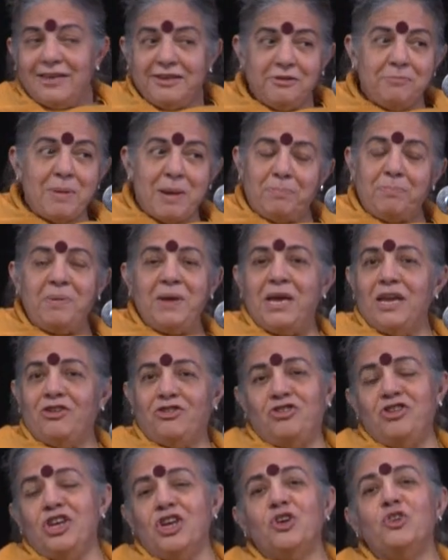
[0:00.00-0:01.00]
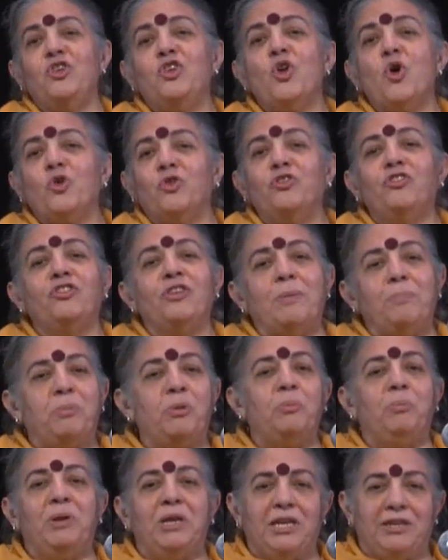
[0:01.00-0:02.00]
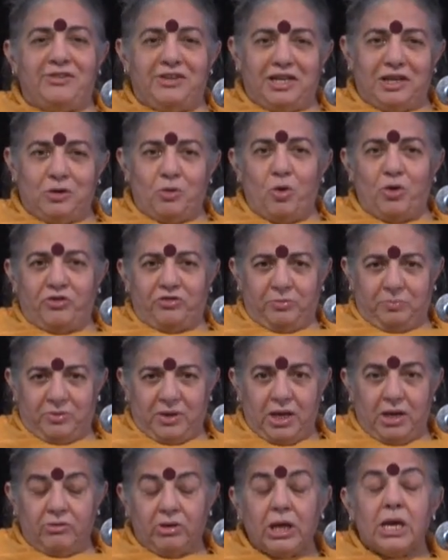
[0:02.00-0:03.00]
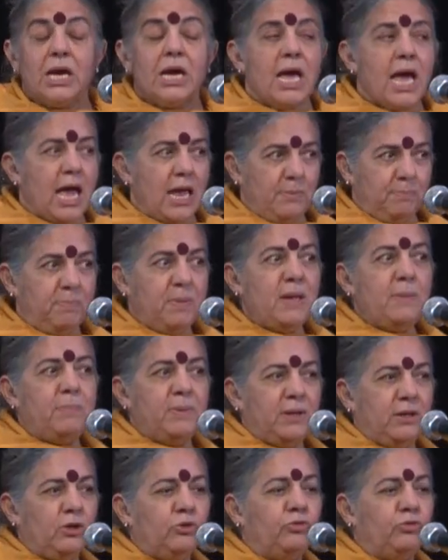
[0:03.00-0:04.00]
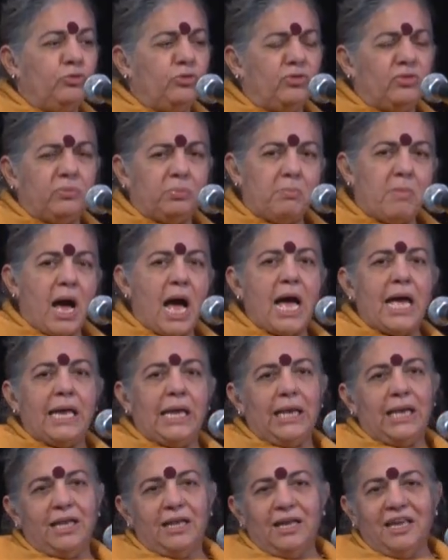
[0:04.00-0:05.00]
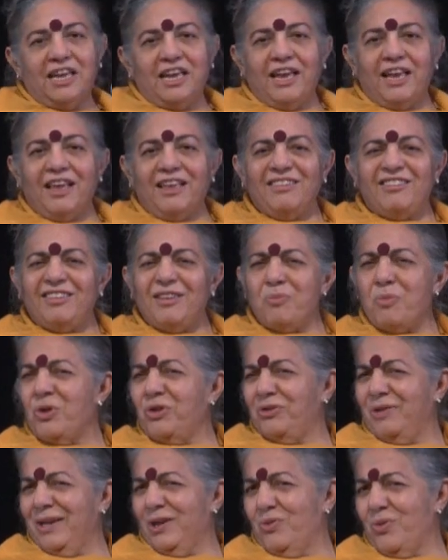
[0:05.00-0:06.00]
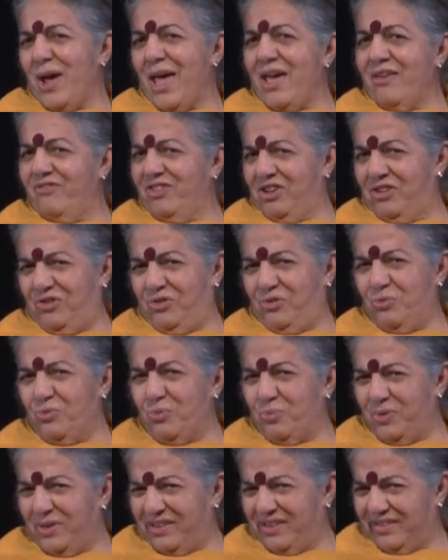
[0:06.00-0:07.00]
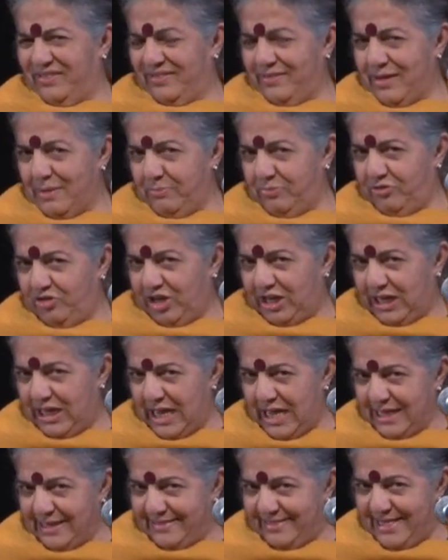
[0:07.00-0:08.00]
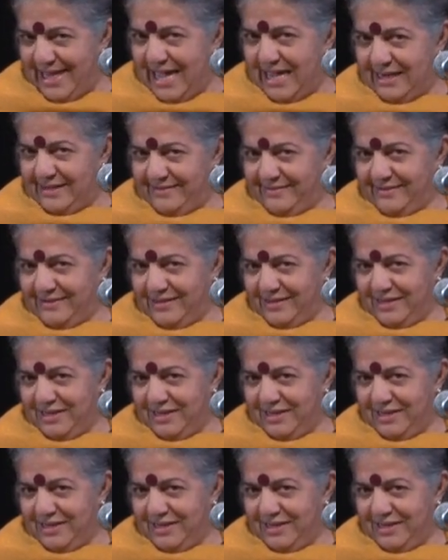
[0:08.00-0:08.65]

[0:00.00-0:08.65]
did my PhD on non-separability in quantum theory, and people used to smile and say, what will you ever do with a subject like that?